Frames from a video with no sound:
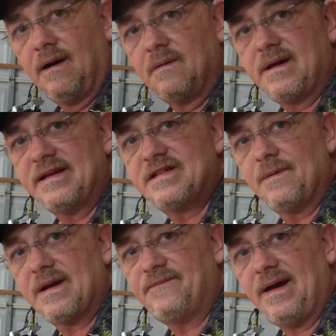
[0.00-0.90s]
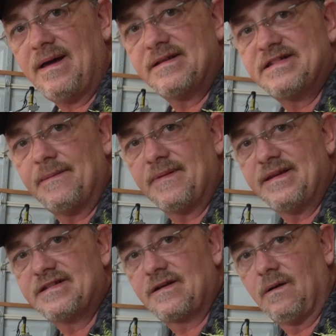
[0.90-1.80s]
Okay, so what I found is some of
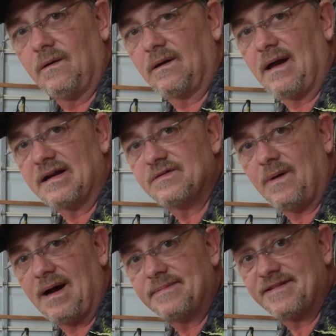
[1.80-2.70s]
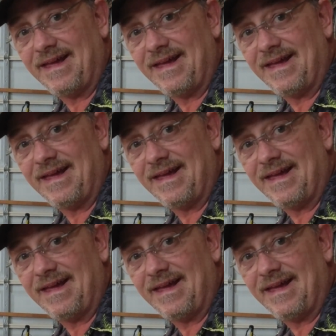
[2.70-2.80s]
these Clorox wipes,